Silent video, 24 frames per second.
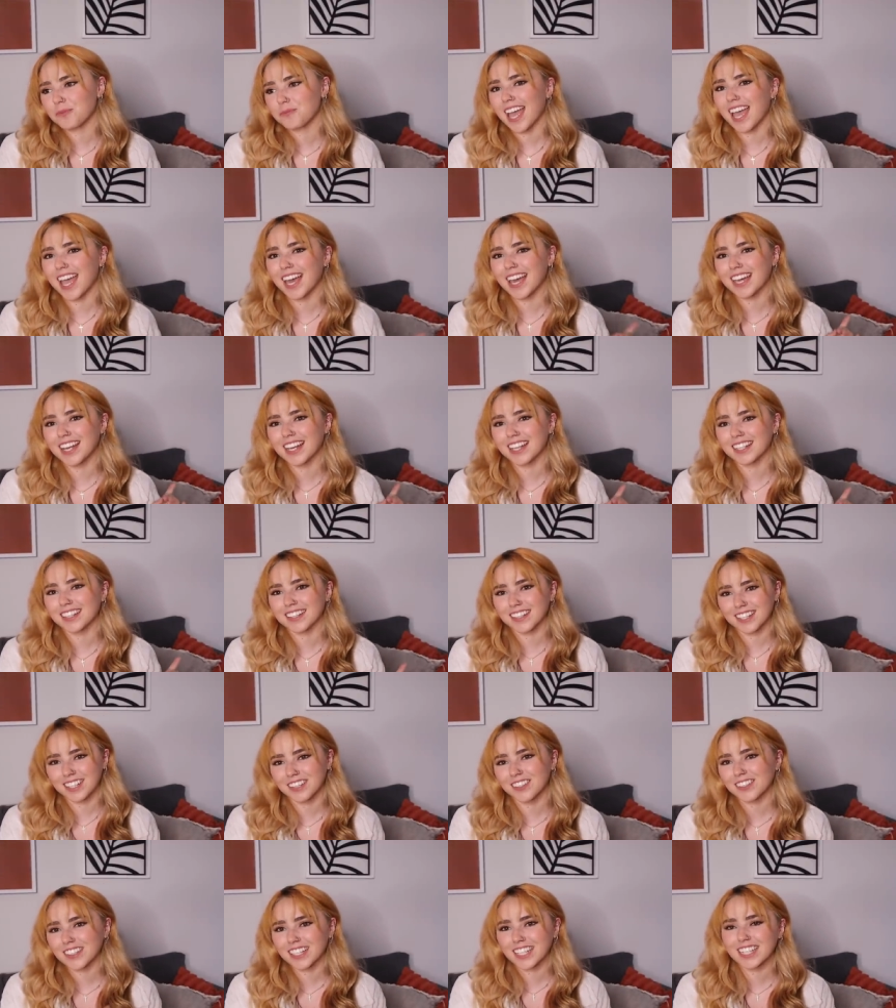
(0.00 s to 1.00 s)
And
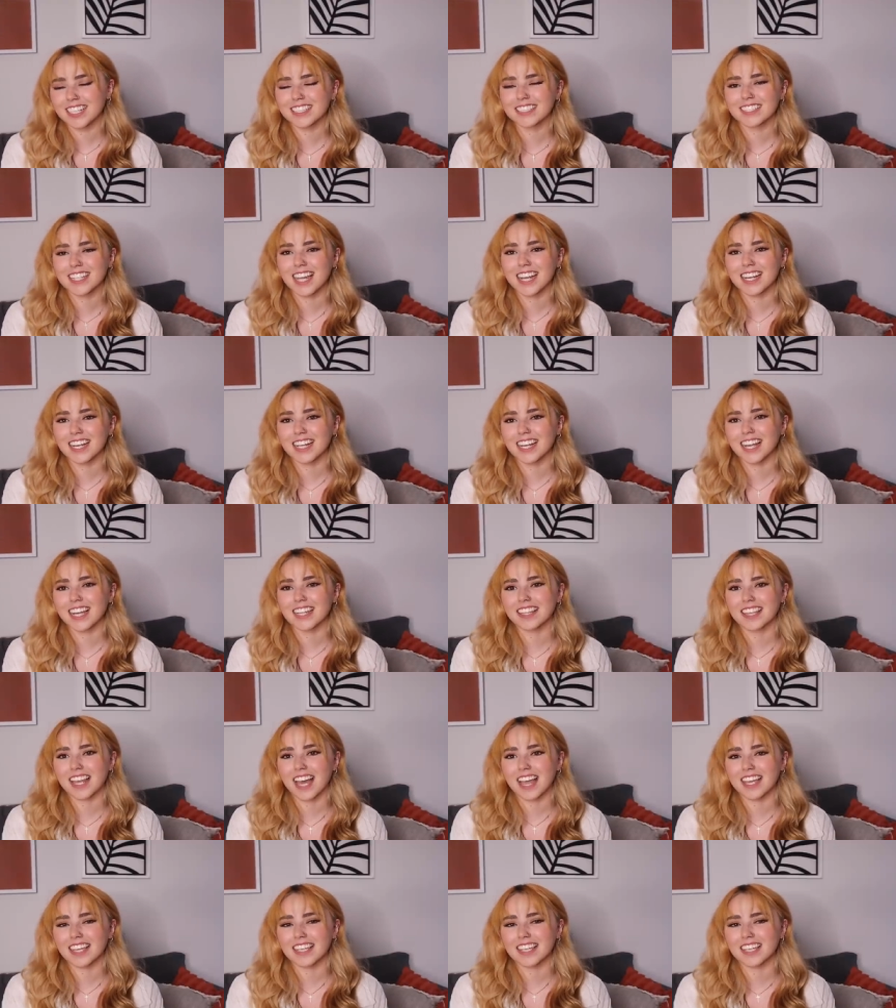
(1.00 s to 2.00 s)
literally he said in it
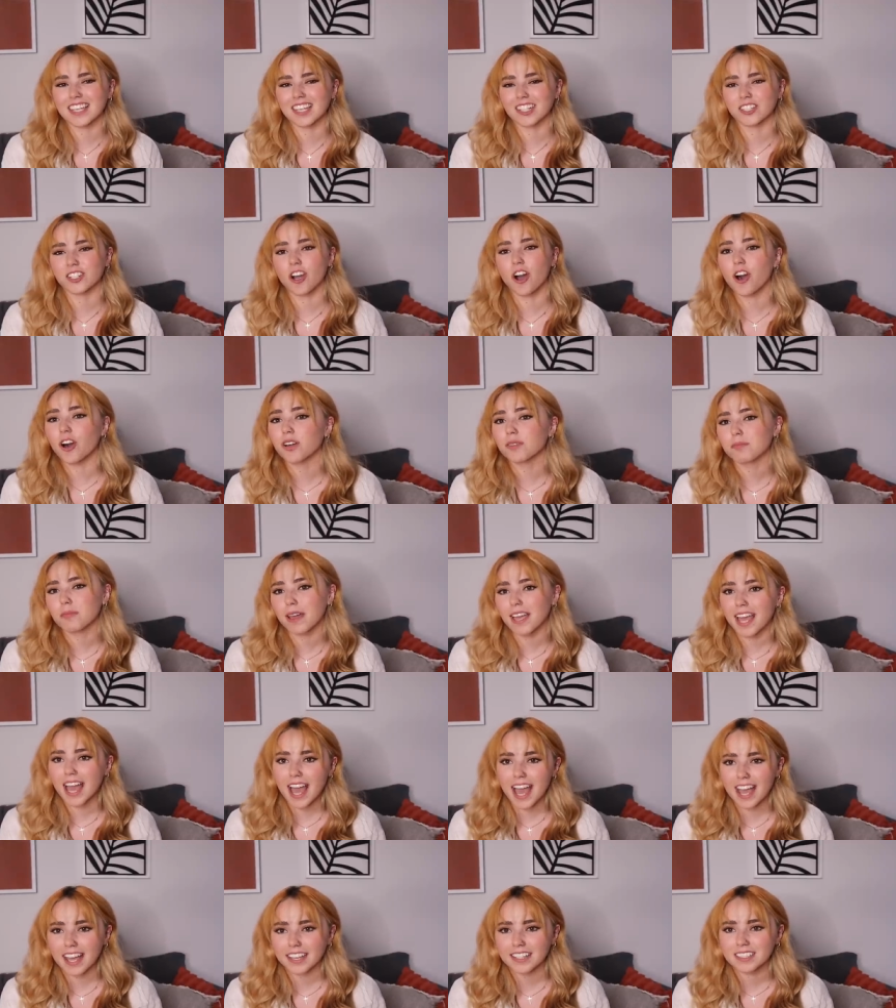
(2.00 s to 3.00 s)
that he had called my
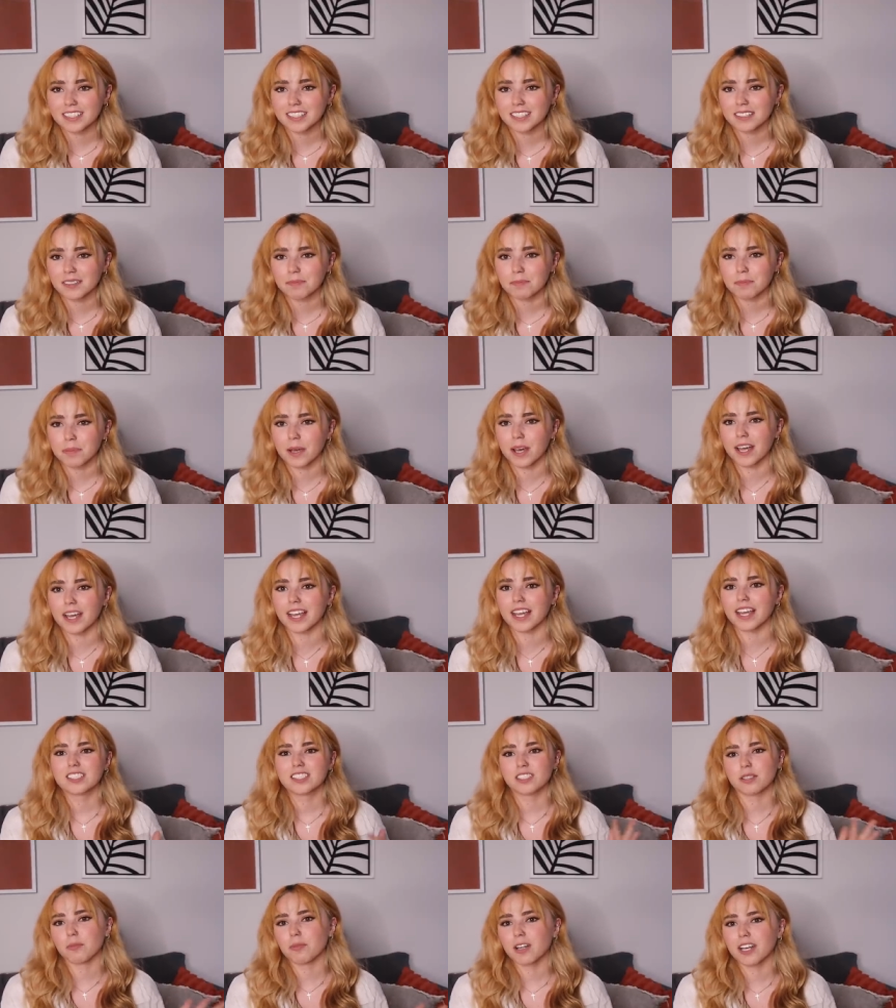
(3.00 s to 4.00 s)
ex, but
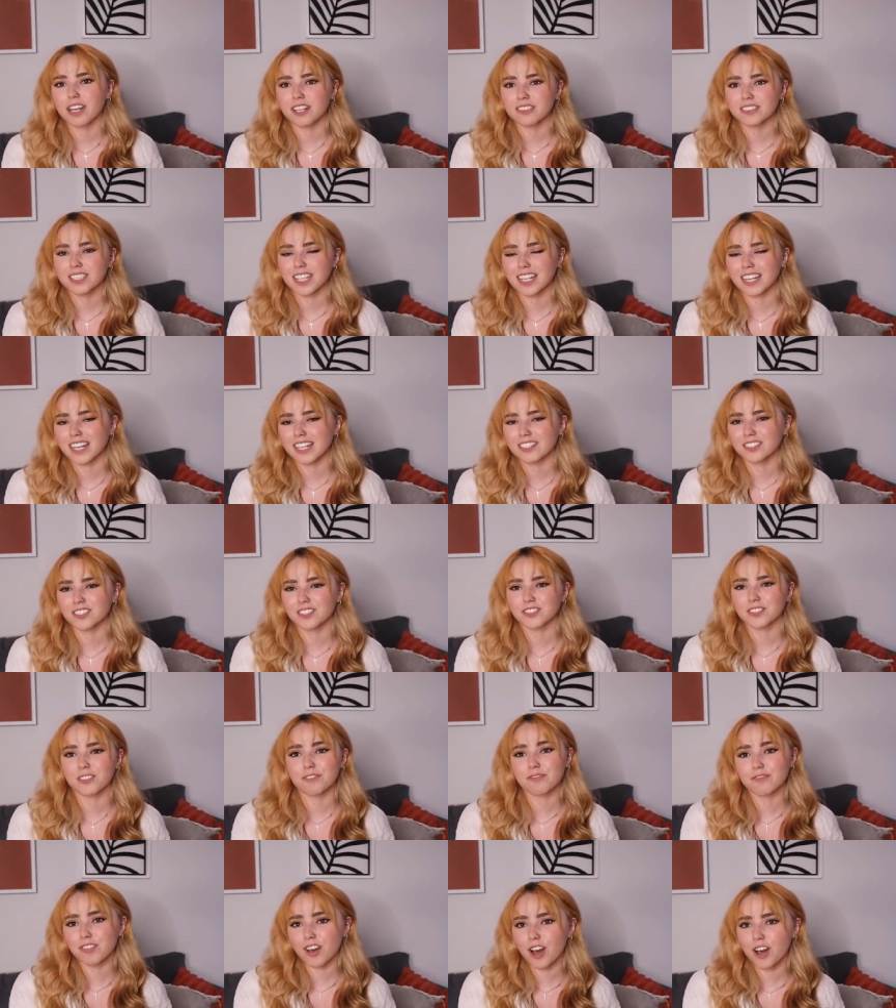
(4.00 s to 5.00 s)
someone else had answered
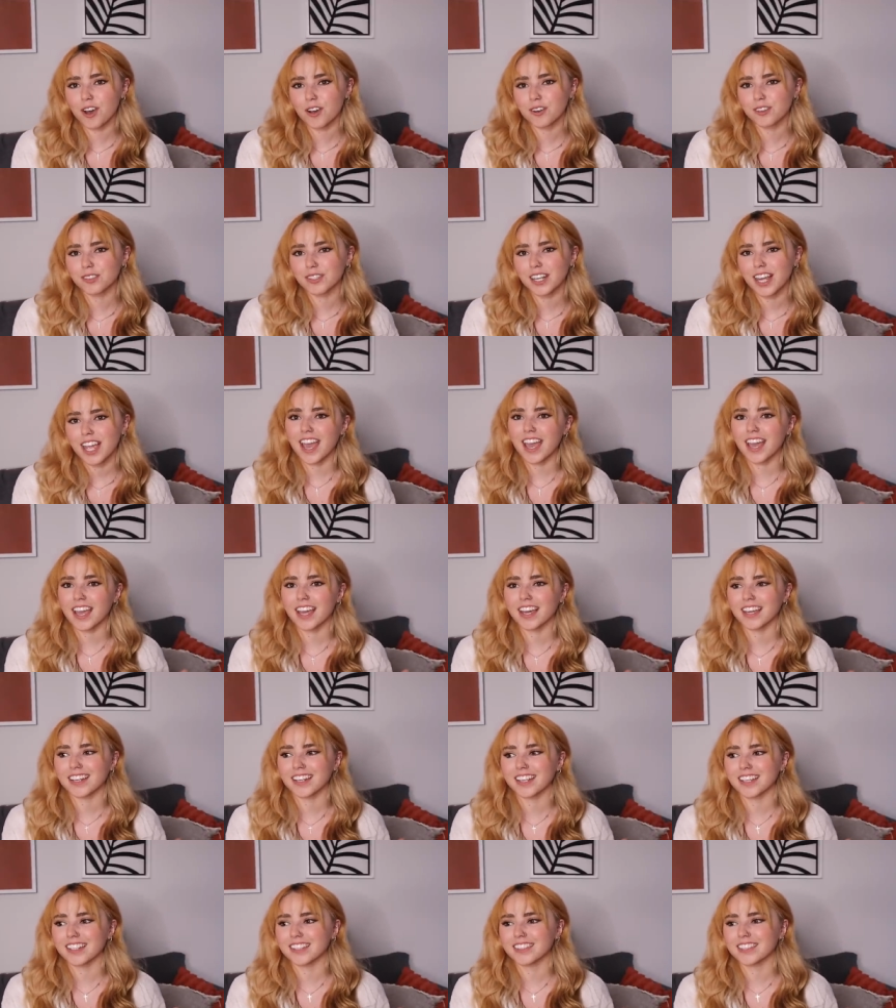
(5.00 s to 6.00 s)
the phone
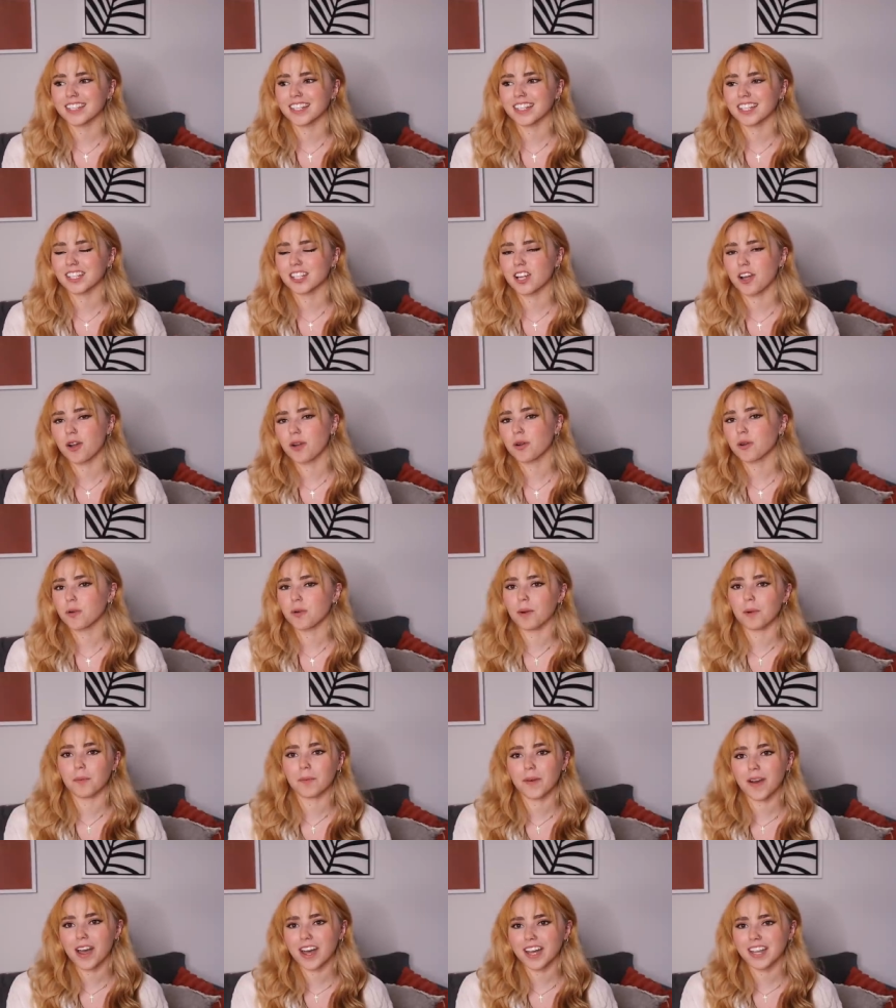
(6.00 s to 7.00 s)
and he didn't know who
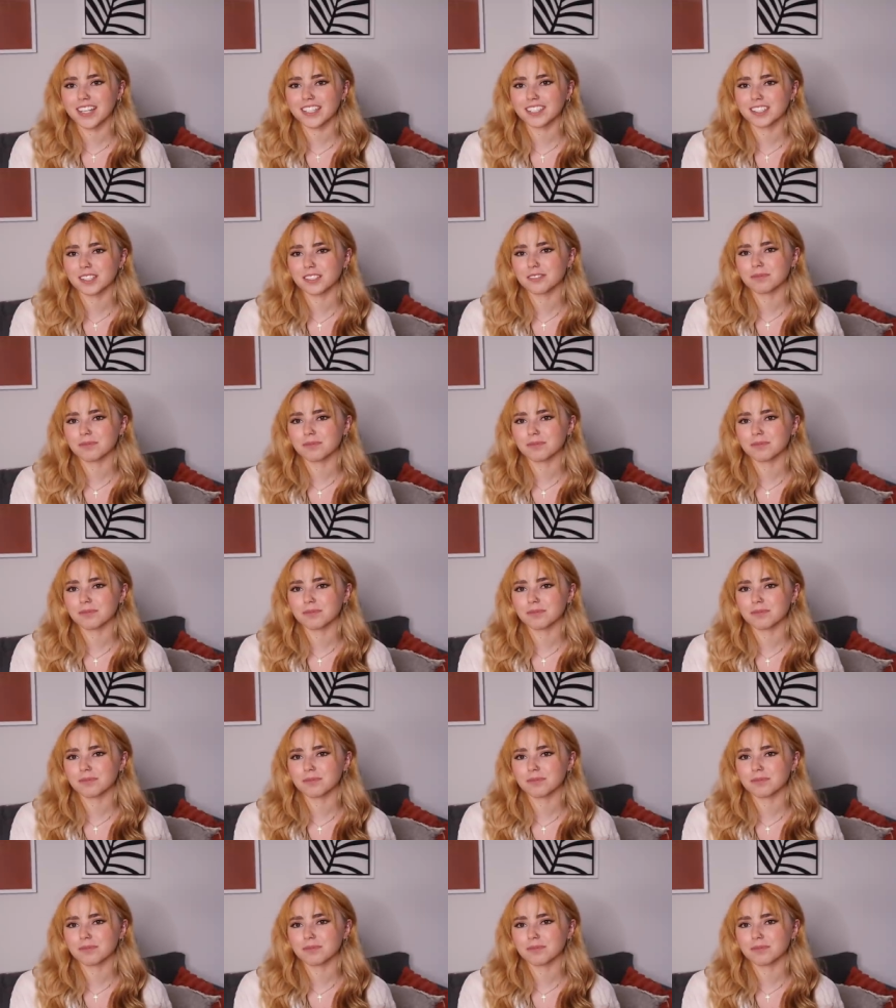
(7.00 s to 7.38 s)
it was,